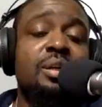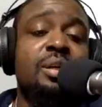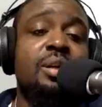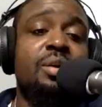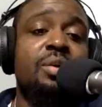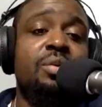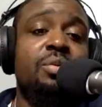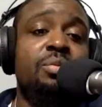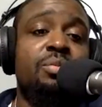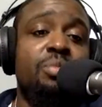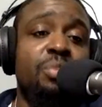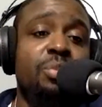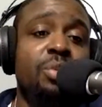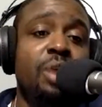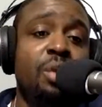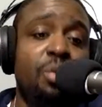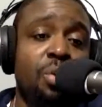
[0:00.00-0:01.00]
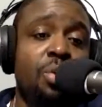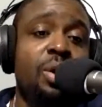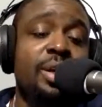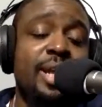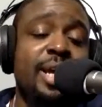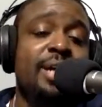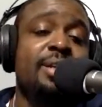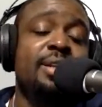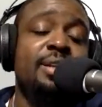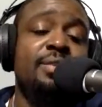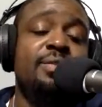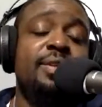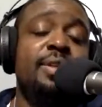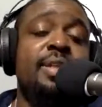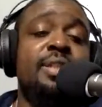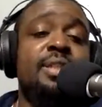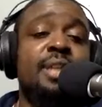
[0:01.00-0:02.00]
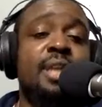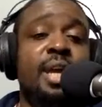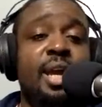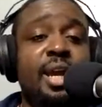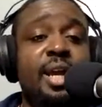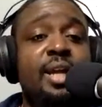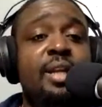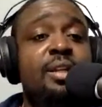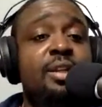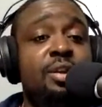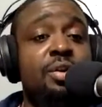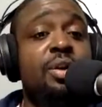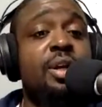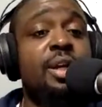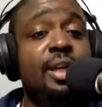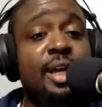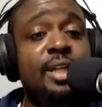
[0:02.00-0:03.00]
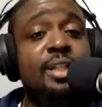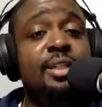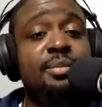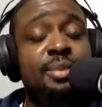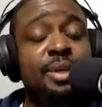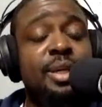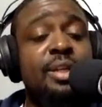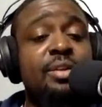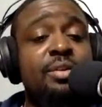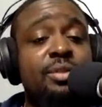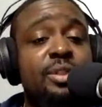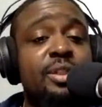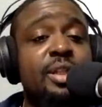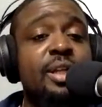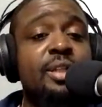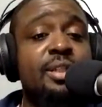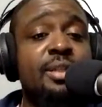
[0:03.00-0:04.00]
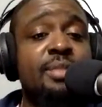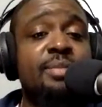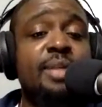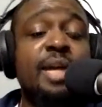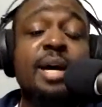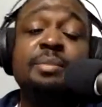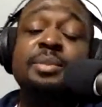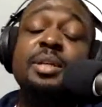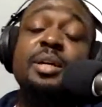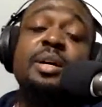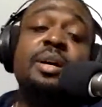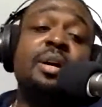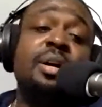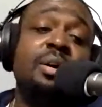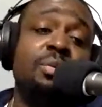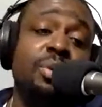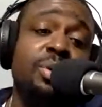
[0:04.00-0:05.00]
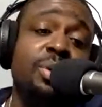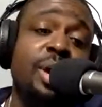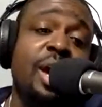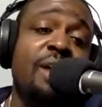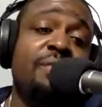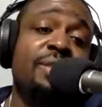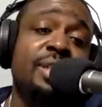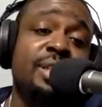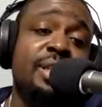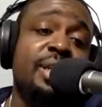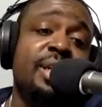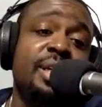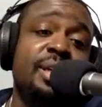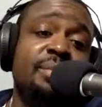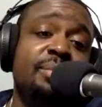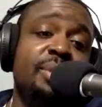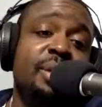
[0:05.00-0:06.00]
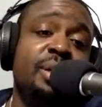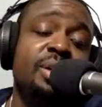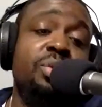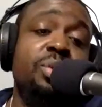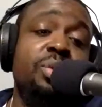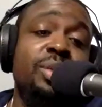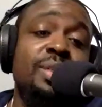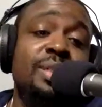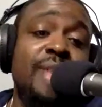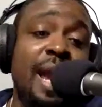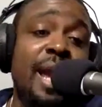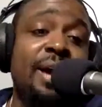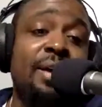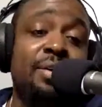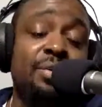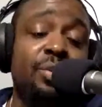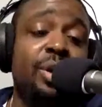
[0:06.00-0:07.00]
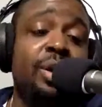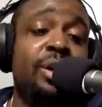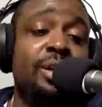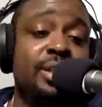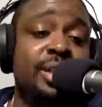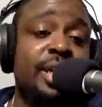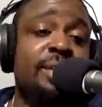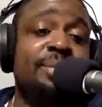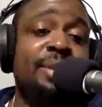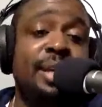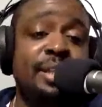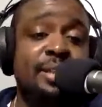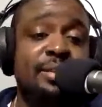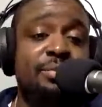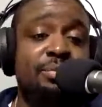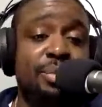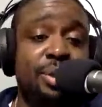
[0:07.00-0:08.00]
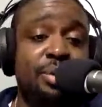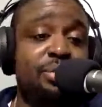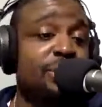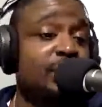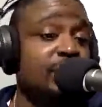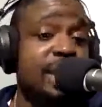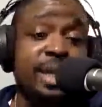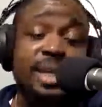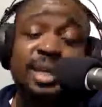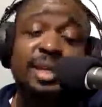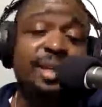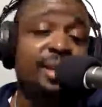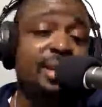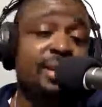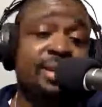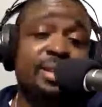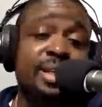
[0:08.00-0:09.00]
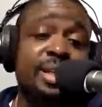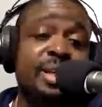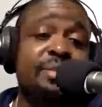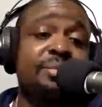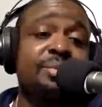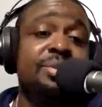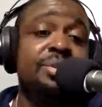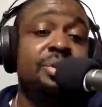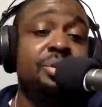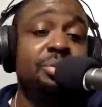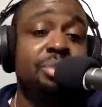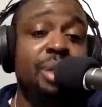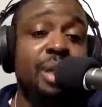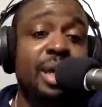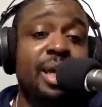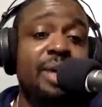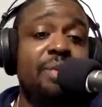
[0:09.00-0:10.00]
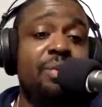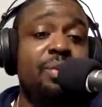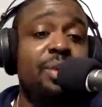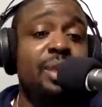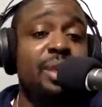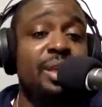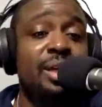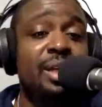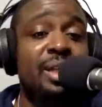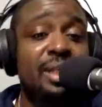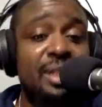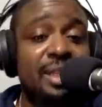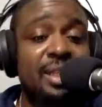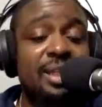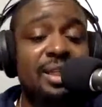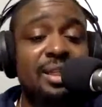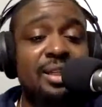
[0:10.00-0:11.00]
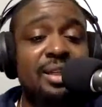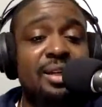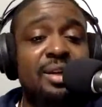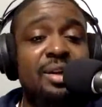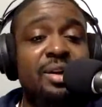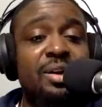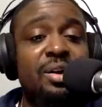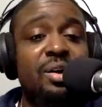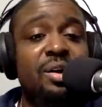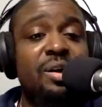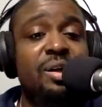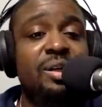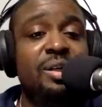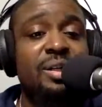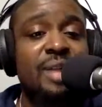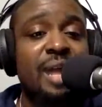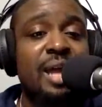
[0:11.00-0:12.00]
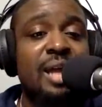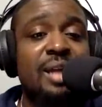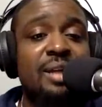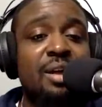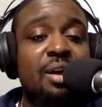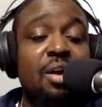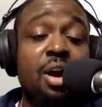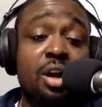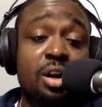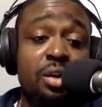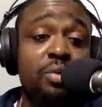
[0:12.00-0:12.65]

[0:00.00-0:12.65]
a worn down defense, and you want to catch them in those stunts sometimes. When you have a team that's built just like any other team to play with a lead, not or a